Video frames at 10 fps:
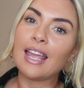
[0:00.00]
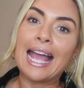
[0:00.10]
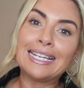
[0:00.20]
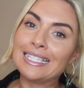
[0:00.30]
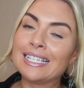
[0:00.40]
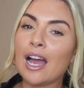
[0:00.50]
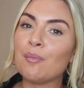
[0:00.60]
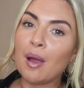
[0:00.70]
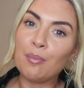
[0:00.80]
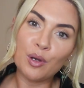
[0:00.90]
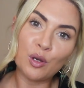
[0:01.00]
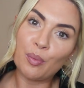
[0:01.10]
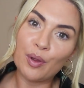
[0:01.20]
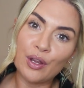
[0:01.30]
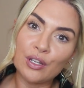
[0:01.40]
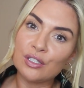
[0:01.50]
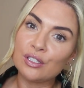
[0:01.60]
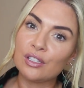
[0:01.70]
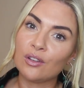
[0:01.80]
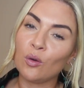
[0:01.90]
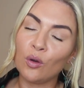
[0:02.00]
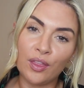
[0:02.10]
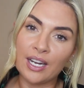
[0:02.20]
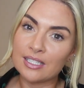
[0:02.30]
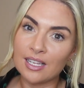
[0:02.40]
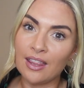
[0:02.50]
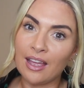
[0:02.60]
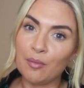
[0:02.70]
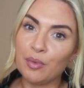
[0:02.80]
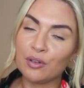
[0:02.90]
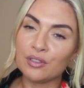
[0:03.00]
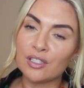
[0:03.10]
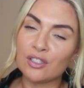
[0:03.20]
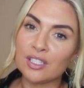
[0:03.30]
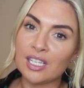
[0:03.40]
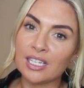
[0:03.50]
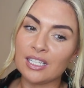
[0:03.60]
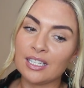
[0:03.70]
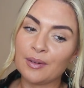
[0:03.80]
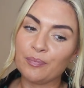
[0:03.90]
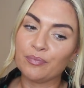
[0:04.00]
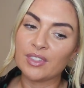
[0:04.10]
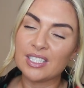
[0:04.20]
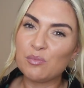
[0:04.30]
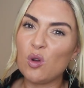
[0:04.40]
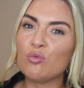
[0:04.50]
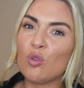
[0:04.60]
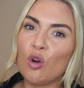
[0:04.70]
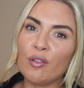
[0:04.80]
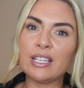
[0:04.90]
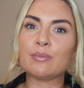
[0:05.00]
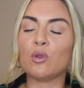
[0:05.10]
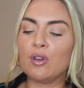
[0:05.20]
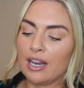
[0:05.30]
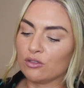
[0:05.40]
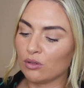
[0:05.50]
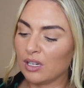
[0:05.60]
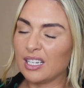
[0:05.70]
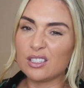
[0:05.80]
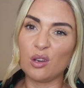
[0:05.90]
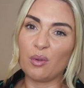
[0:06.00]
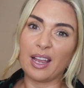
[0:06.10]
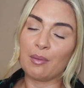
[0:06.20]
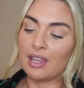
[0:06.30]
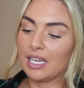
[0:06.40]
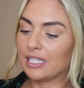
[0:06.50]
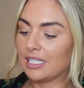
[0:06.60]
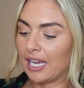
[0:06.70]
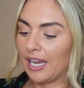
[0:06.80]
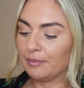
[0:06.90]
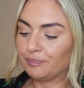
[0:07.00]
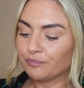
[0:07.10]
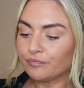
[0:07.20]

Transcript: editing out my bloopers or things like that because I just think it's more raw and it's more natural and it's who I am at the end of the day.